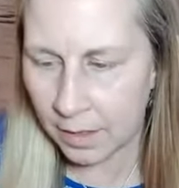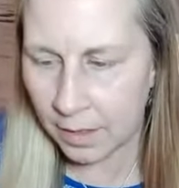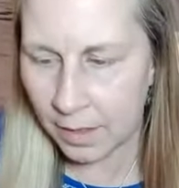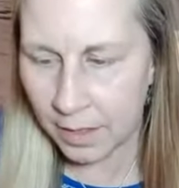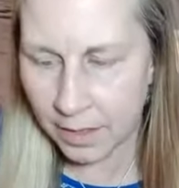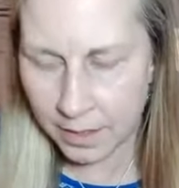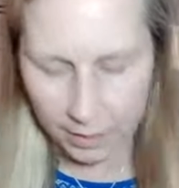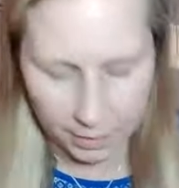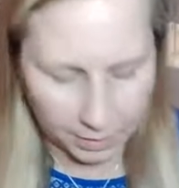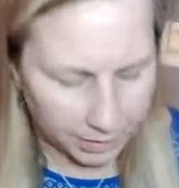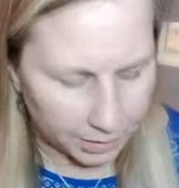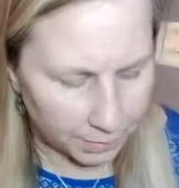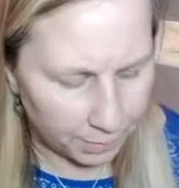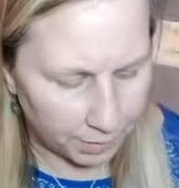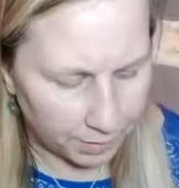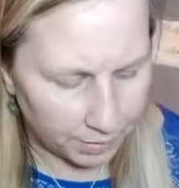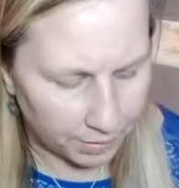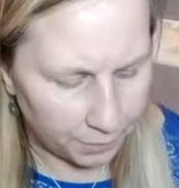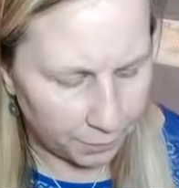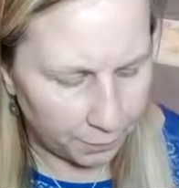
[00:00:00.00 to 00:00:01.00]
it talks
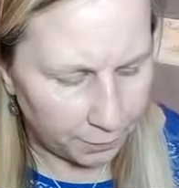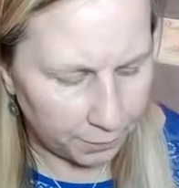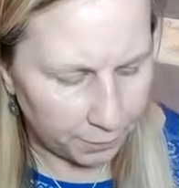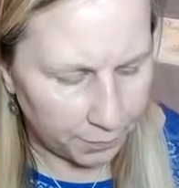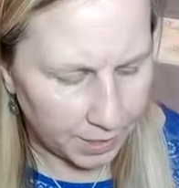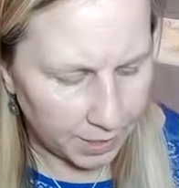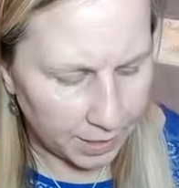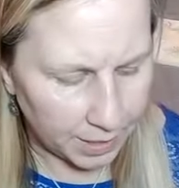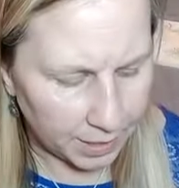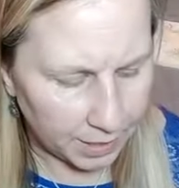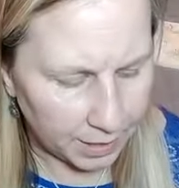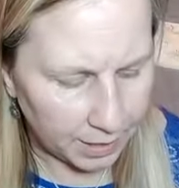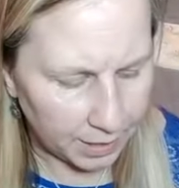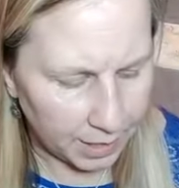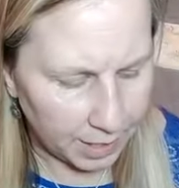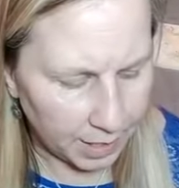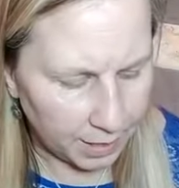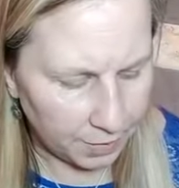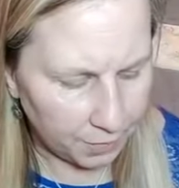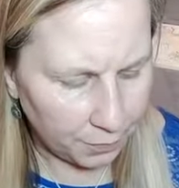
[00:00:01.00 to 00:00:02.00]
about the fated
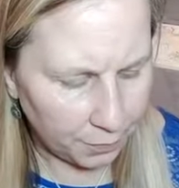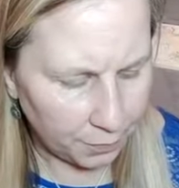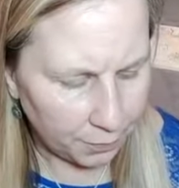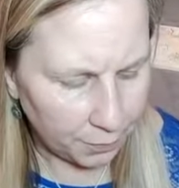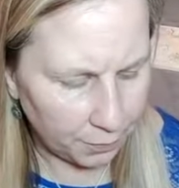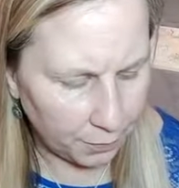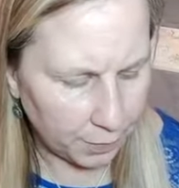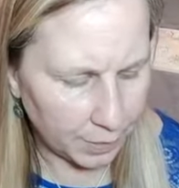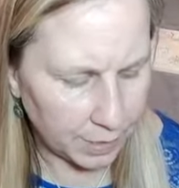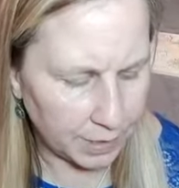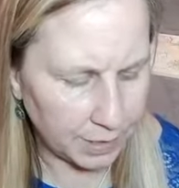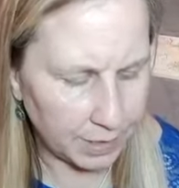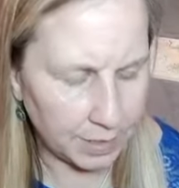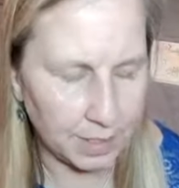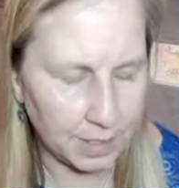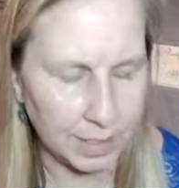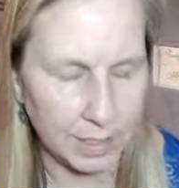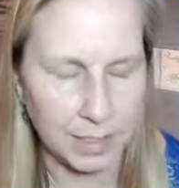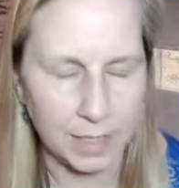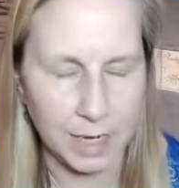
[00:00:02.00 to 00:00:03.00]
life versus
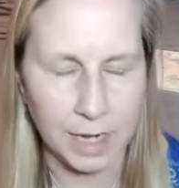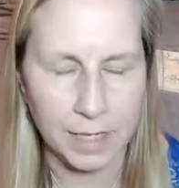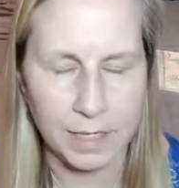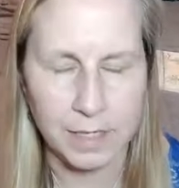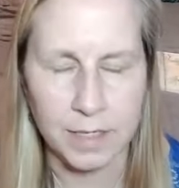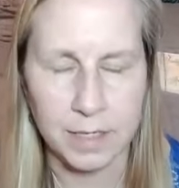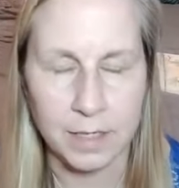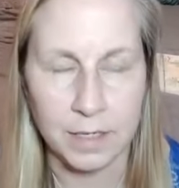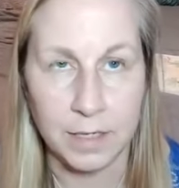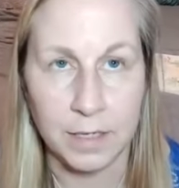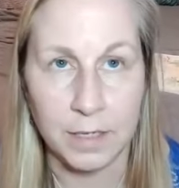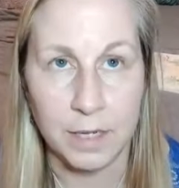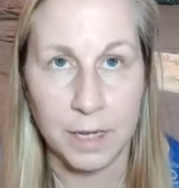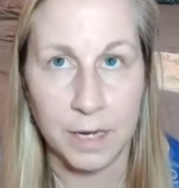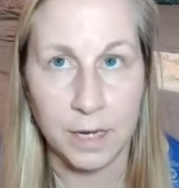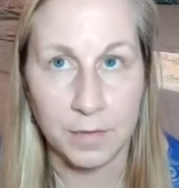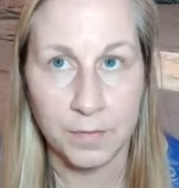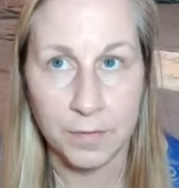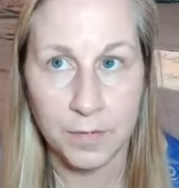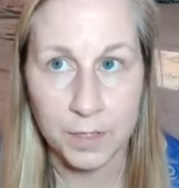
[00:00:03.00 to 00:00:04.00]
the destined
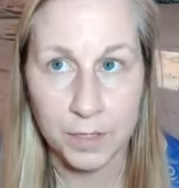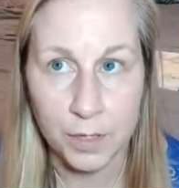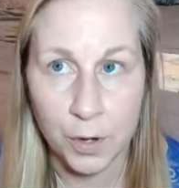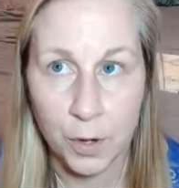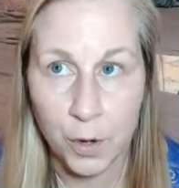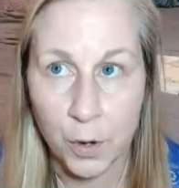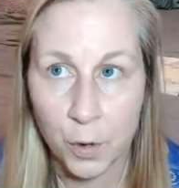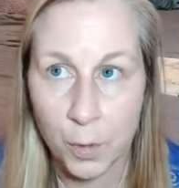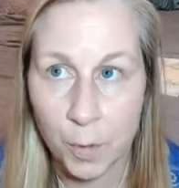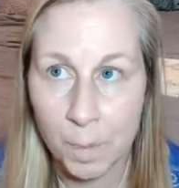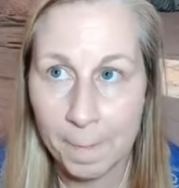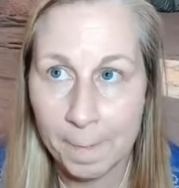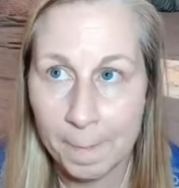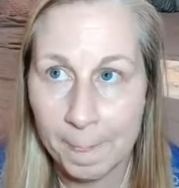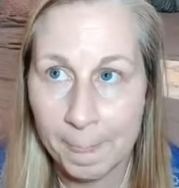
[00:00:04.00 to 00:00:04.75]
life. So